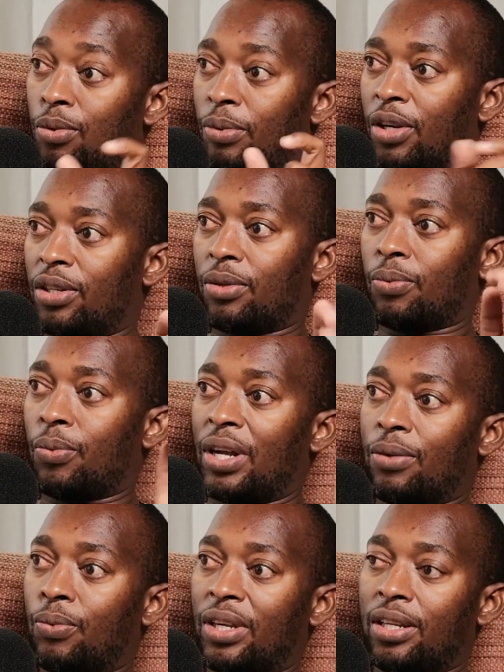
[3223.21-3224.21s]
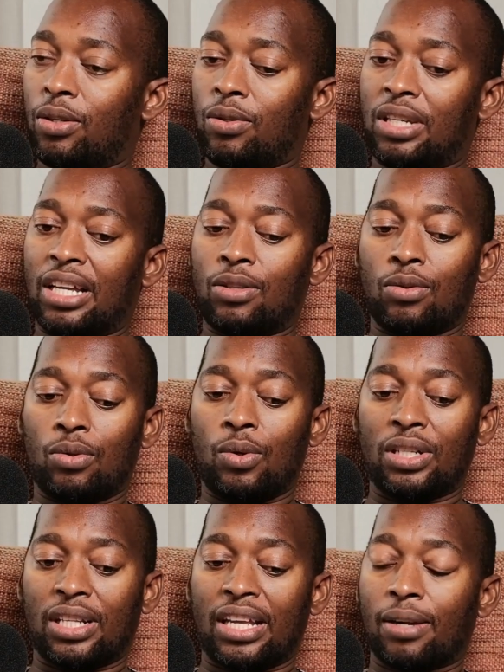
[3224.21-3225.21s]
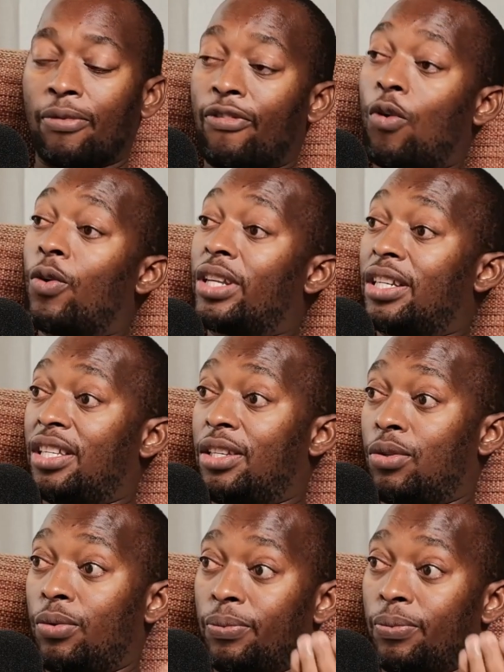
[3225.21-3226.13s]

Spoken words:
because what we tend to do is they remove all the tissue,